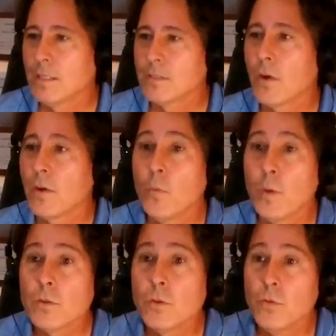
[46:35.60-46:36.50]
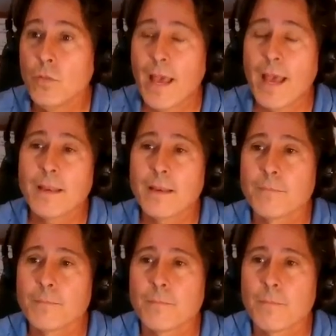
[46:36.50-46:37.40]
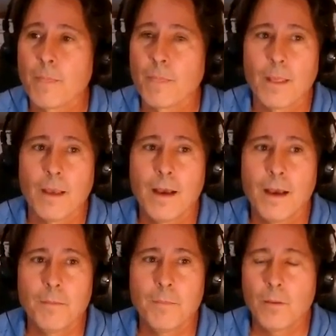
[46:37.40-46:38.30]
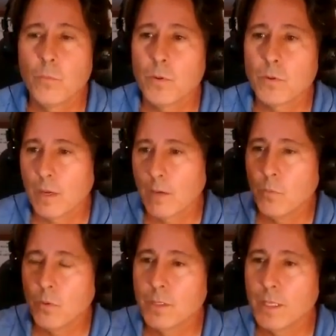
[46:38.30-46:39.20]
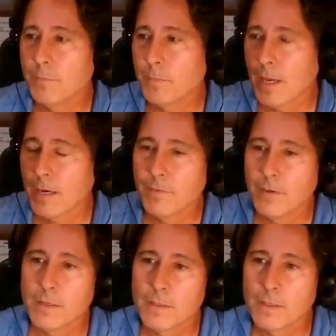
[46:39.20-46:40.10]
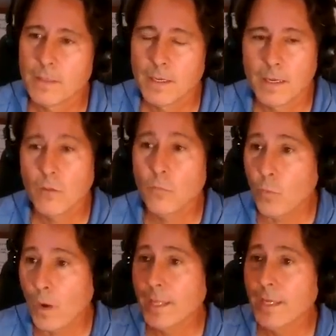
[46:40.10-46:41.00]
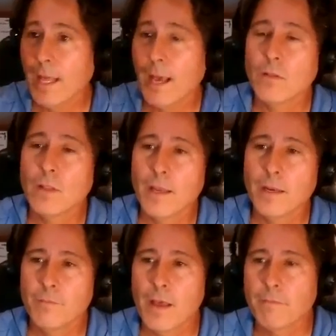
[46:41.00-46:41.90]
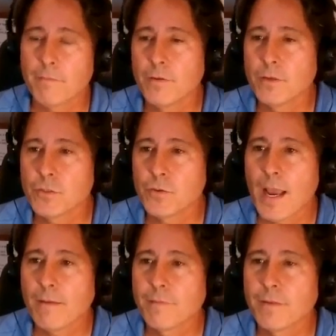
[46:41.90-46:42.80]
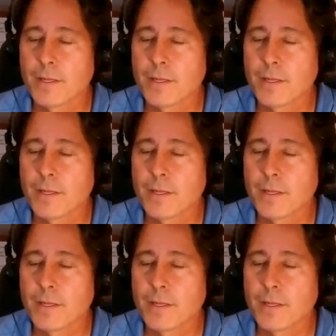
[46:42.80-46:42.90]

so I will do that. I will keep kind of a running outline of that first draft.